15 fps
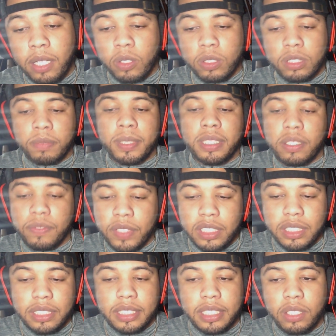ultimate
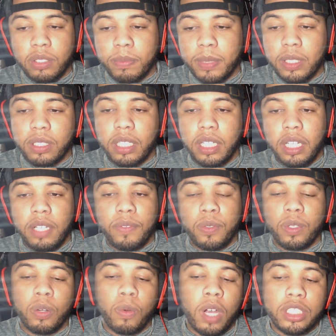division skill build. If you
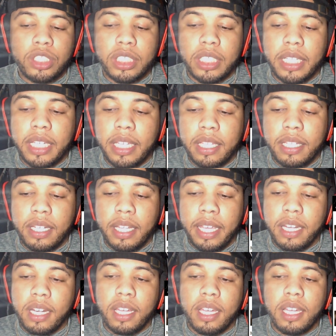want to watch it again,
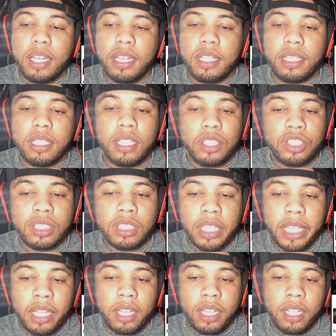and just look
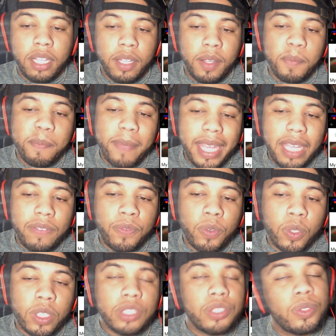at it. May
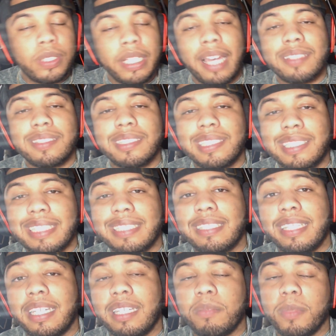4,
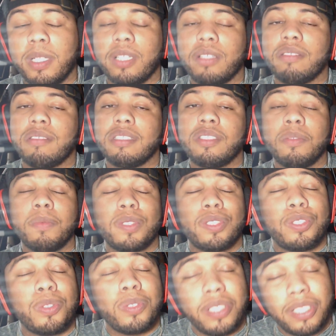2016, bro. It's almost
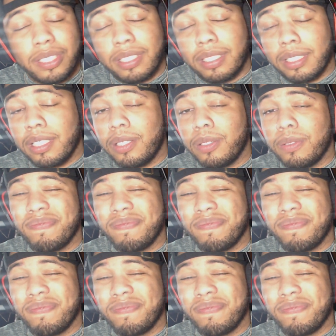2 years ago.